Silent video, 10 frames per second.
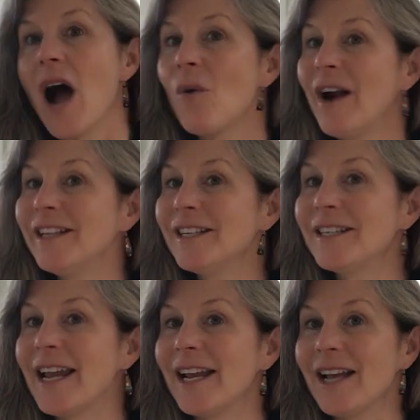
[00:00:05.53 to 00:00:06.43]
I wanted
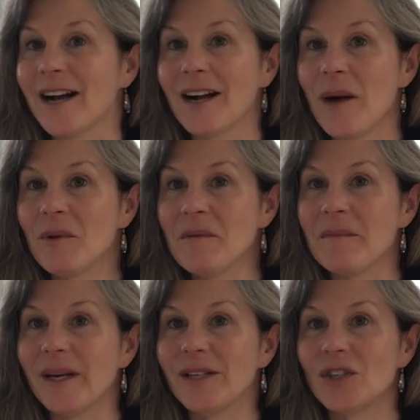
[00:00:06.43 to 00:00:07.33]
to take a couple of
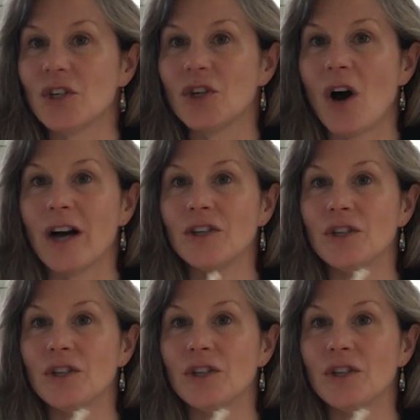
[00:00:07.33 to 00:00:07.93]
minutes to talk